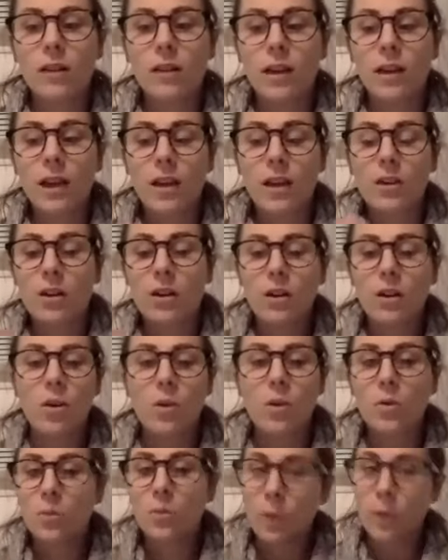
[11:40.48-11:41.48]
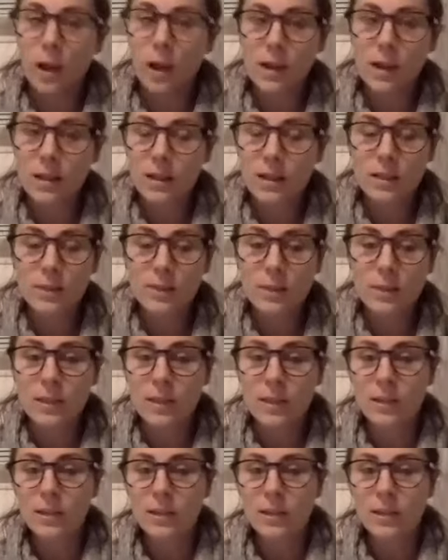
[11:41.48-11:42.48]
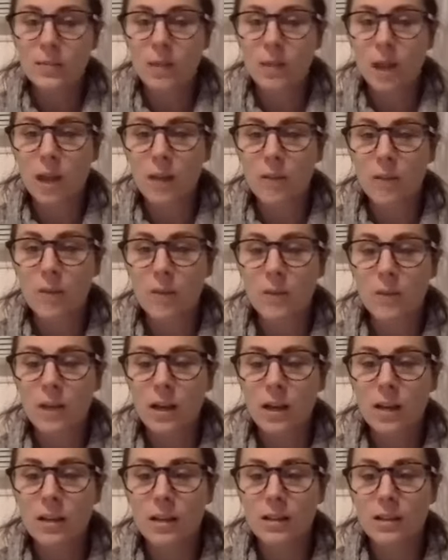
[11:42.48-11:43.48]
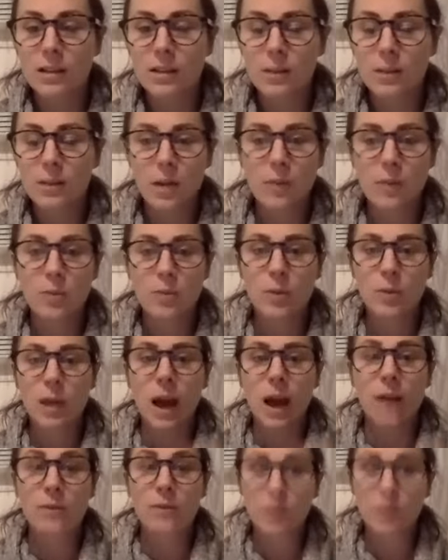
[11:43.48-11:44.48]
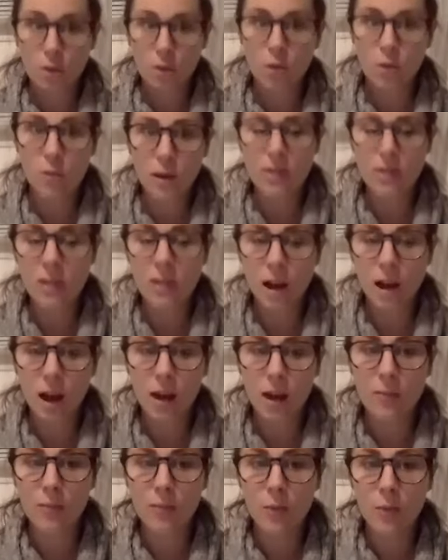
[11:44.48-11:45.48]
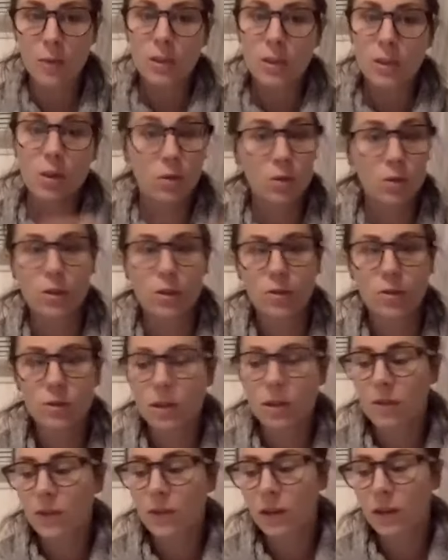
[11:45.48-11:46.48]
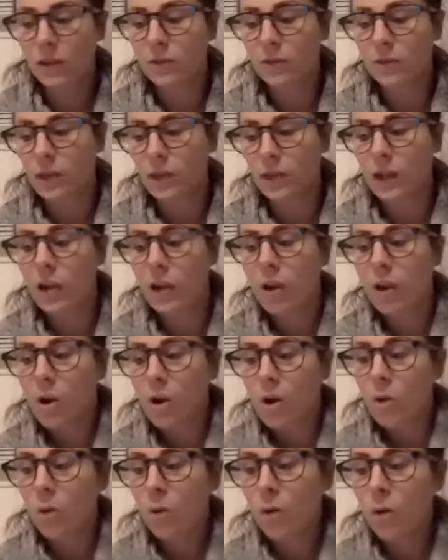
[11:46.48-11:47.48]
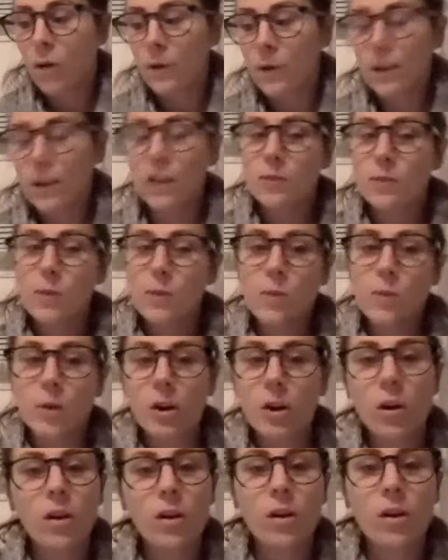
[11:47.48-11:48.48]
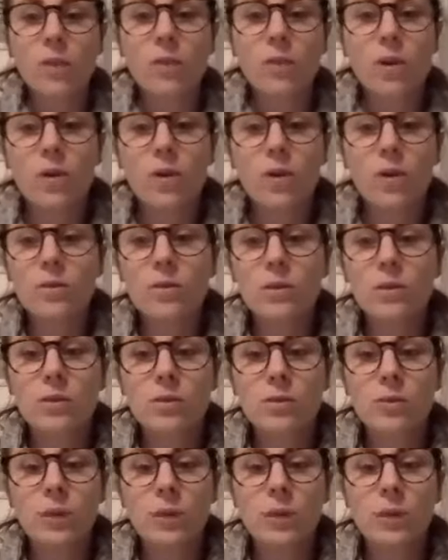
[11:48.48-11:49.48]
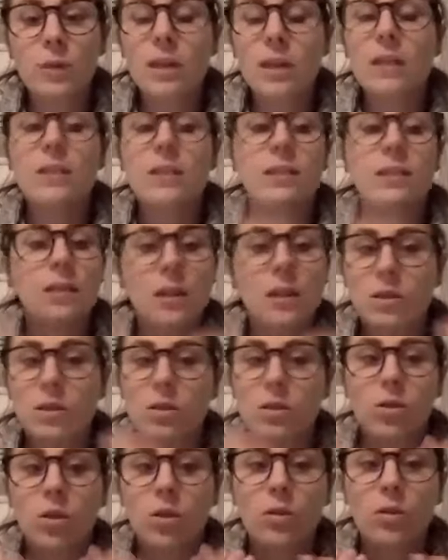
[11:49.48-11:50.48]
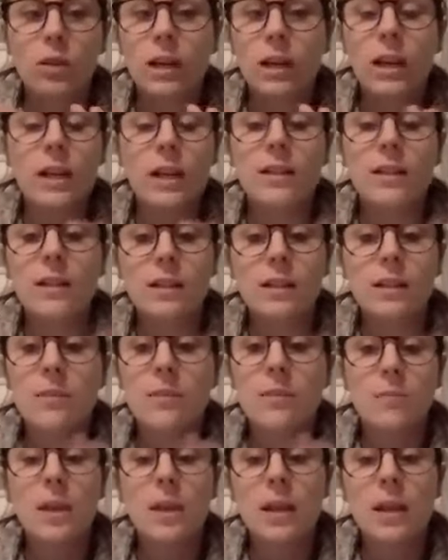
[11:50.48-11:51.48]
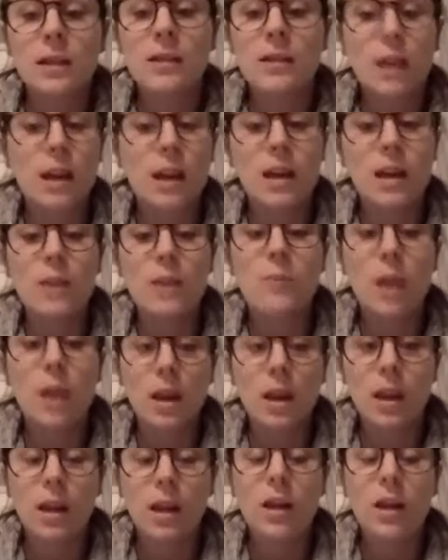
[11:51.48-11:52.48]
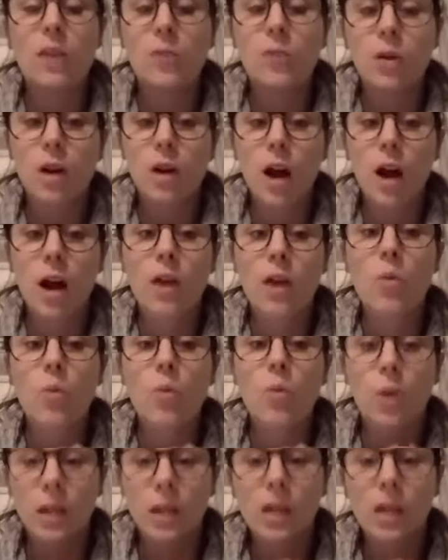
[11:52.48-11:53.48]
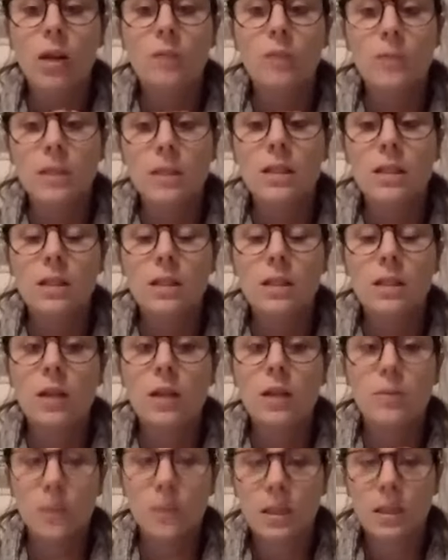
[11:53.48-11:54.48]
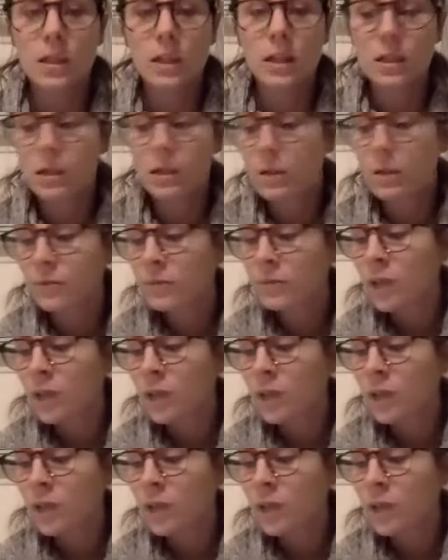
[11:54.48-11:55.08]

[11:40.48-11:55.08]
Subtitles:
in our own way in this business sometimes, because sometimes we have so much time that we don't use it effectively, or because we work on our phones, like we get stuck scrolling and it doesn't make us any money if we're not working our business like a business.